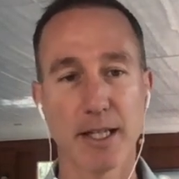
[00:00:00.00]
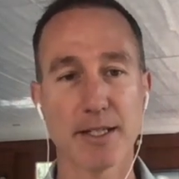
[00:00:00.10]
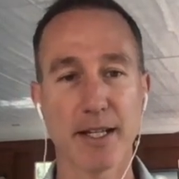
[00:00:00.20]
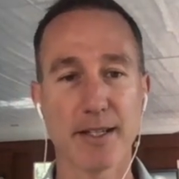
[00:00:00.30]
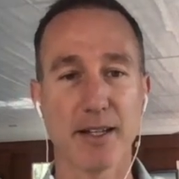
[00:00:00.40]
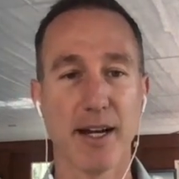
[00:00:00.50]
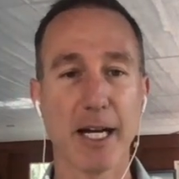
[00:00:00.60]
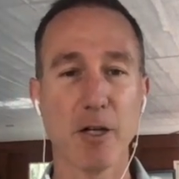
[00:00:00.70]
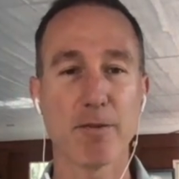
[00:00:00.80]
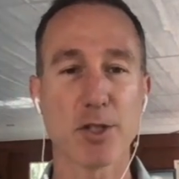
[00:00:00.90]
he states, I
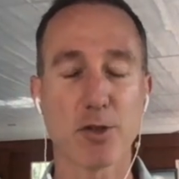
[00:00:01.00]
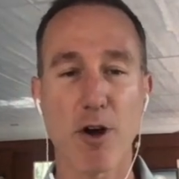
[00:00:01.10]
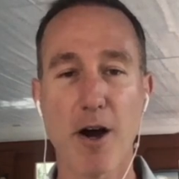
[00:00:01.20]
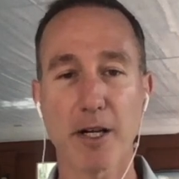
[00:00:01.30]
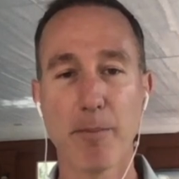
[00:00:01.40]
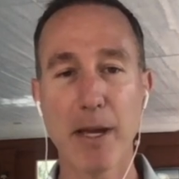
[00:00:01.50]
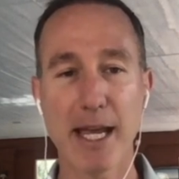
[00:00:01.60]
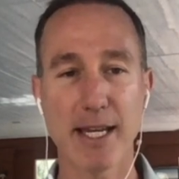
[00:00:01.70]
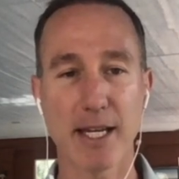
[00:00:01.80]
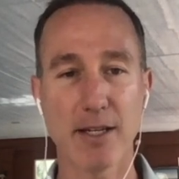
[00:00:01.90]
don't have a strong
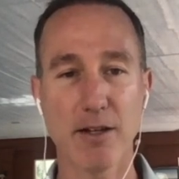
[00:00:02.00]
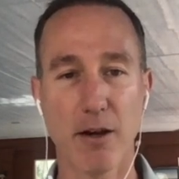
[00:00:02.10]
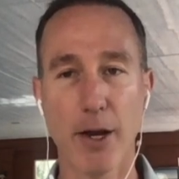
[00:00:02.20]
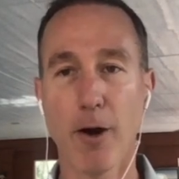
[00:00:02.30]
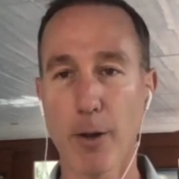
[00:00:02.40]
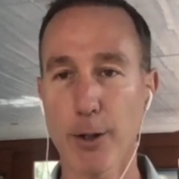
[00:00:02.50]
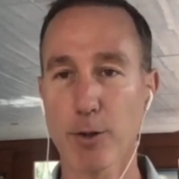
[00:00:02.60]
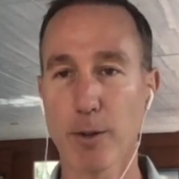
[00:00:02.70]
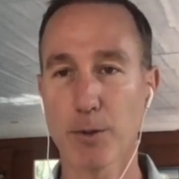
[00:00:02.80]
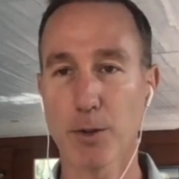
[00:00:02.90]
opinion on other
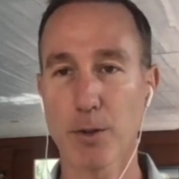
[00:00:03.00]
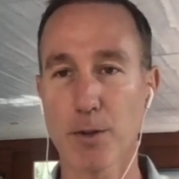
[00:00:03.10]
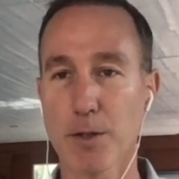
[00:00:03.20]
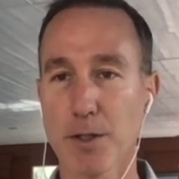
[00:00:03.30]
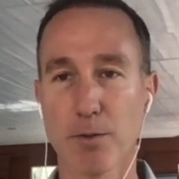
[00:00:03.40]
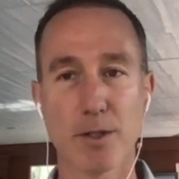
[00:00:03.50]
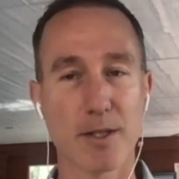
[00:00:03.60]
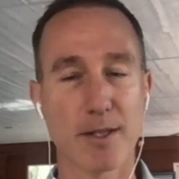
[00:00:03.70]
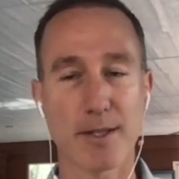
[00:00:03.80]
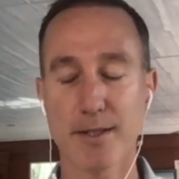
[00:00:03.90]
cryptocurrencies, which
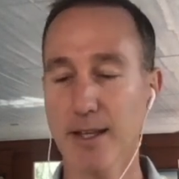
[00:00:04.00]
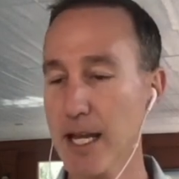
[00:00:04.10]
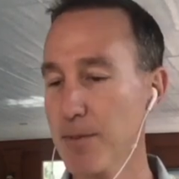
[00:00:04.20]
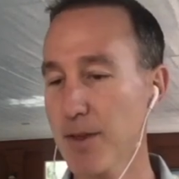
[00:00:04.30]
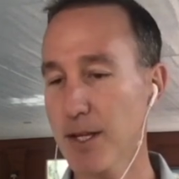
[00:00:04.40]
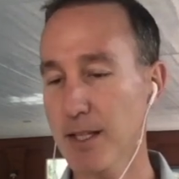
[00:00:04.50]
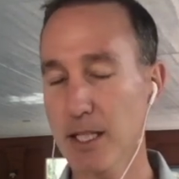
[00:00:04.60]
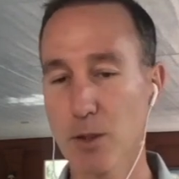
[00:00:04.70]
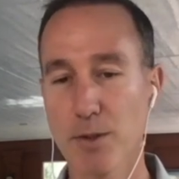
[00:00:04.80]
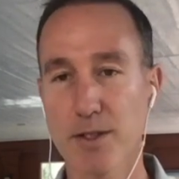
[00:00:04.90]
is the same thing
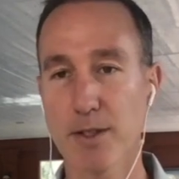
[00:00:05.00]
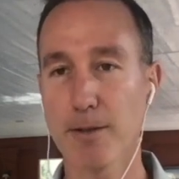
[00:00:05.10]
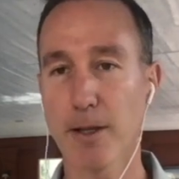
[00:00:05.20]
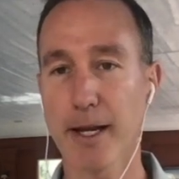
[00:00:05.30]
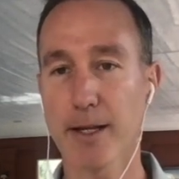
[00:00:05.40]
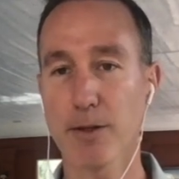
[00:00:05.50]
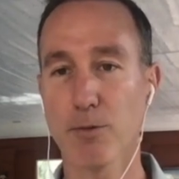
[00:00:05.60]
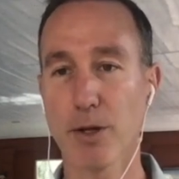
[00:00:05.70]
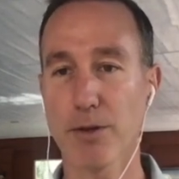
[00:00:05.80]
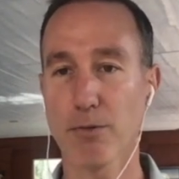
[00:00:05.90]
that you would see like
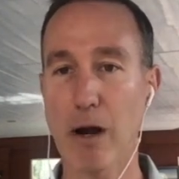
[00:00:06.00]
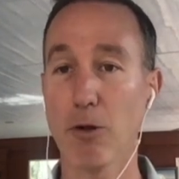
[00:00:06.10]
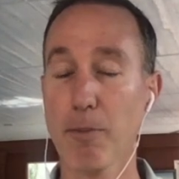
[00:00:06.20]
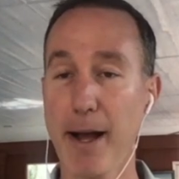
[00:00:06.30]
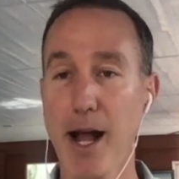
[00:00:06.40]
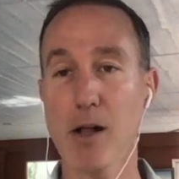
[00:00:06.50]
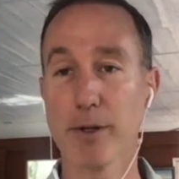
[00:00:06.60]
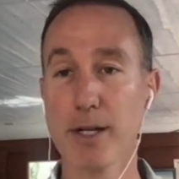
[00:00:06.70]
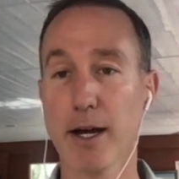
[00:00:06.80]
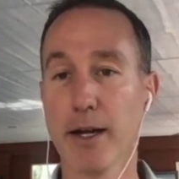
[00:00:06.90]
with Raul Powell
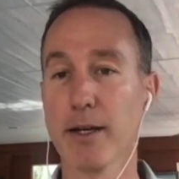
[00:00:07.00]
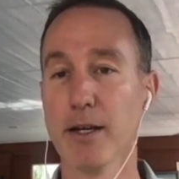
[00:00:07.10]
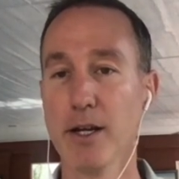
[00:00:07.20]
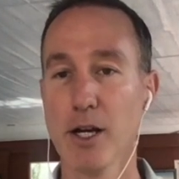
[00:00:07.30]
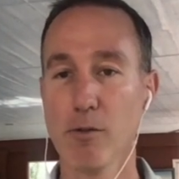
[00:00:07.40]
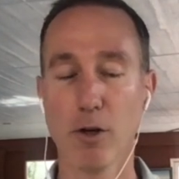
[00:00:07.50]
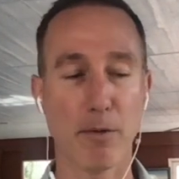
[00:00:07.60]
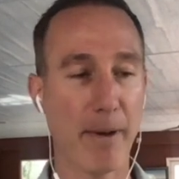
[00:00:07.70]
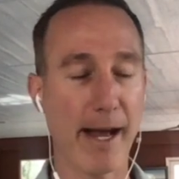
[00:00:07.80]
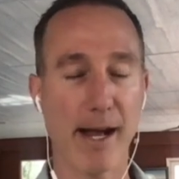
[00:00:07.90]
when he got in.
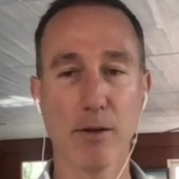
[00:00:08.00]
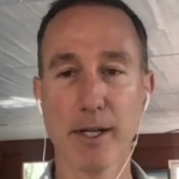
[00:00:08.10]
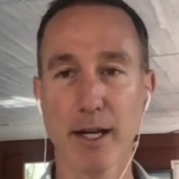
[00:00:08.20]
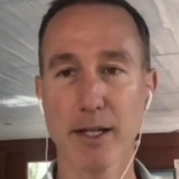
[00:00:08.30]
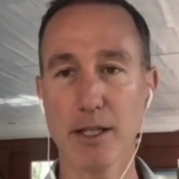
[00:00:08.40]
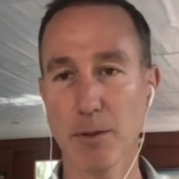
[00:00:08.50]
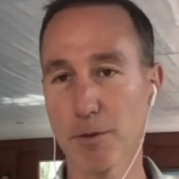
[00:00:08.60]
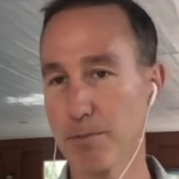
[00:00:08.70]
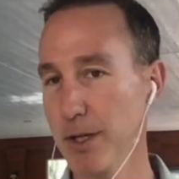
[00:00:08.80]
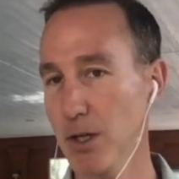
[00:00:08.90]
Raul Powell, when he got in, it
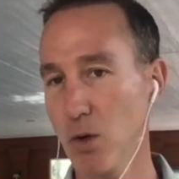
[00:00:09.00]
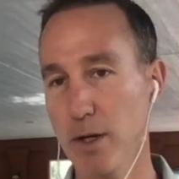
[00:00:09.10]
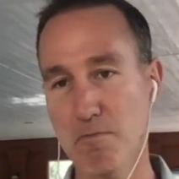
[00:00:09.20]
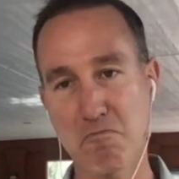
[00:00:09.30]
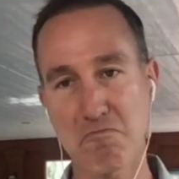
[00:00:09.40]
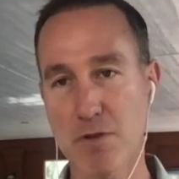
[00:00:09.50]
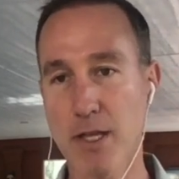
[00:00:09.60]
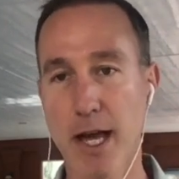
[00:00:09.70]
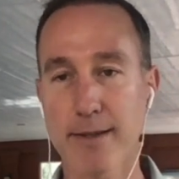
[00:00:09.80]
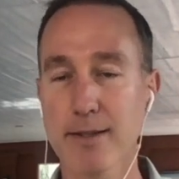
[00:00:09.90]
was Bitcoin
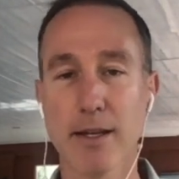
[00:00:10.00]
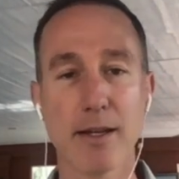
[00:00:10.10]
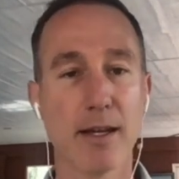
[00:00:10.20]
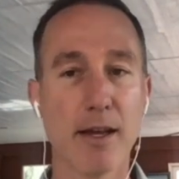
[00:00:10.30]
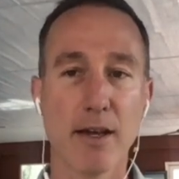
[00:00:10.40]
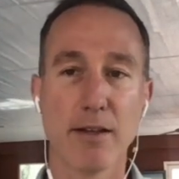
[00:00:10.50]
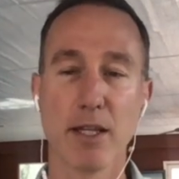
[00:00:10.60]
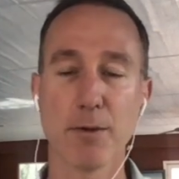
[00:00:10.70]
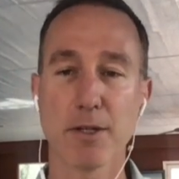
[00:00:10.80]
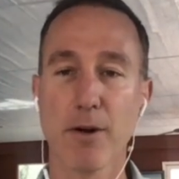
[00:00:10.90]
and that's it. Then there was an